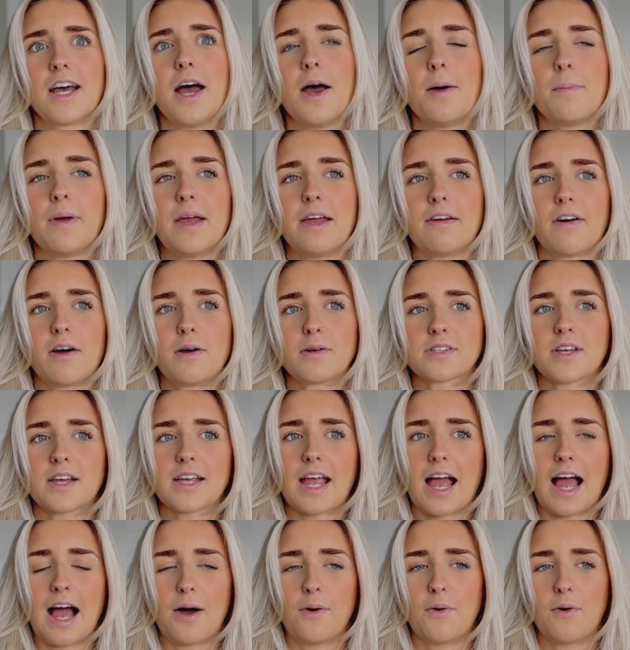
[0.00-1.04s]
But if I was like
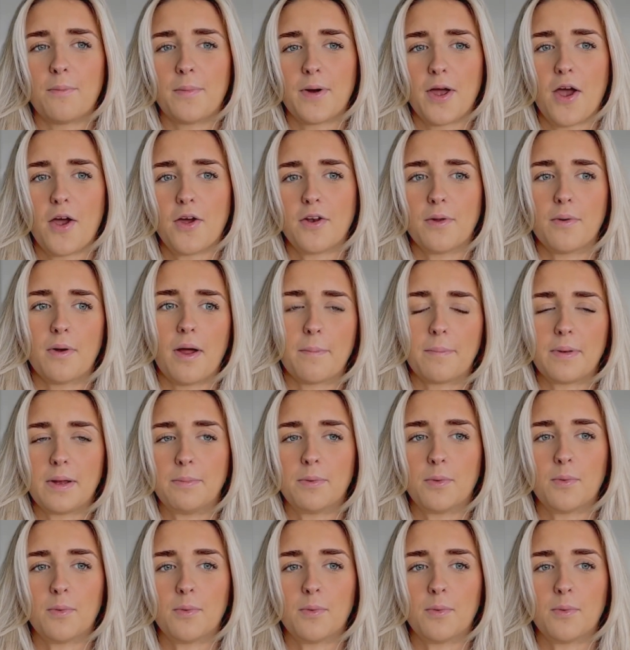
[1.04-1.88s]
out on my own and like people